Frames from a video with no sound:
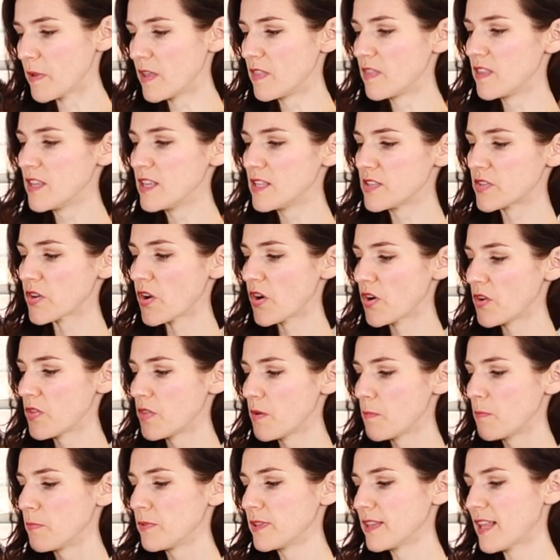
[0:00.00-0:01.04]
And these are
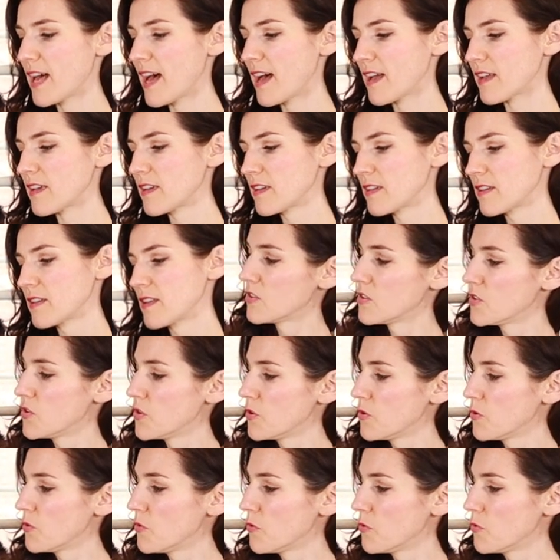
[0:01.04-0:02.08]
the black
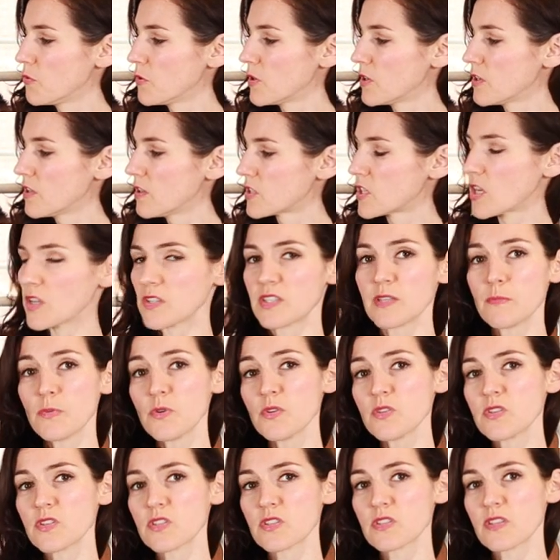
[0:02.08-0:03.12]
new Chelsea
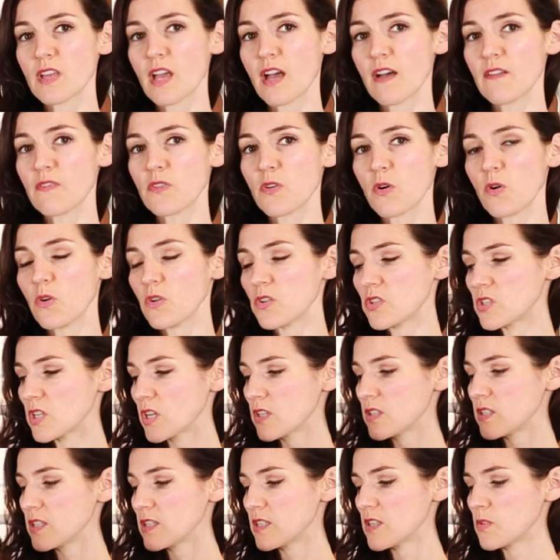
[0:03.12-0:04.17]
boots. They have the old
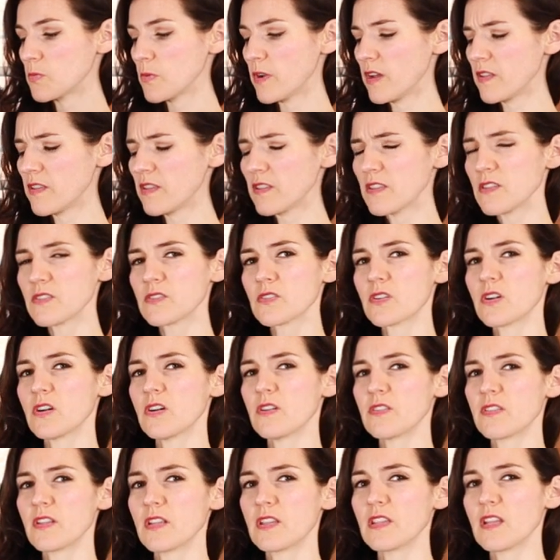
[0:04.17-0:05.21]
Chelsea's as well. I think these are
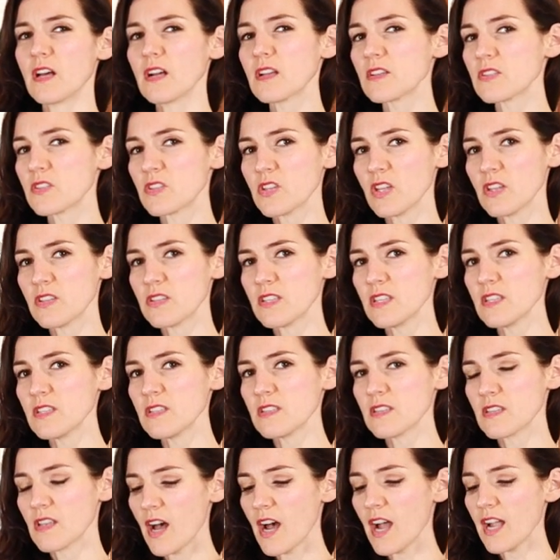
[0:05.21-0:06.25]
called the Lux Chelsea's.